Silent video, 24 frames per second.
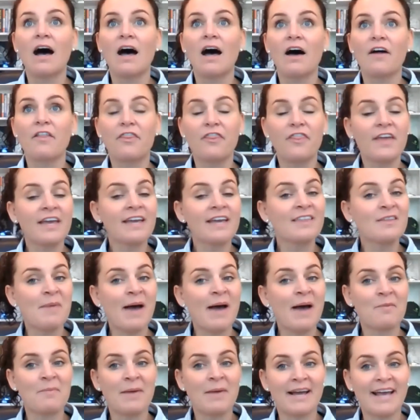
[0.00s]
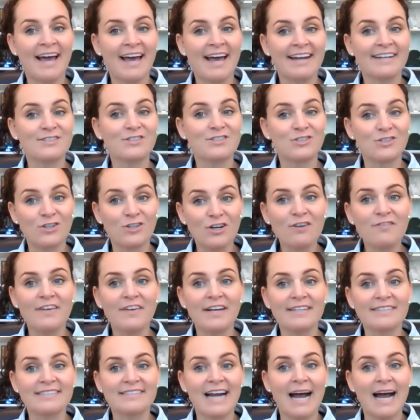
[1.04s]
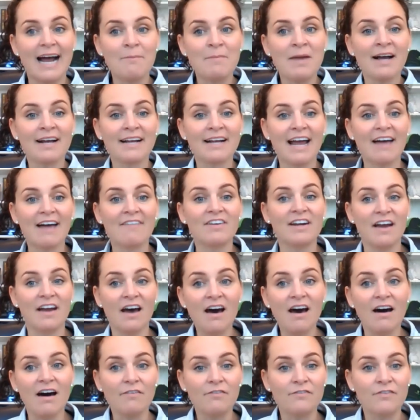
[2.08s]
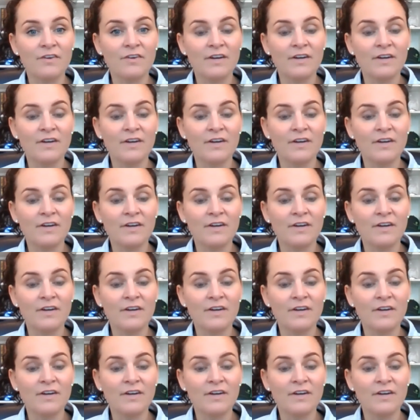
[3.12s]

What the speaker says: a thing in the back of my head is nervous that I'm not going to have enough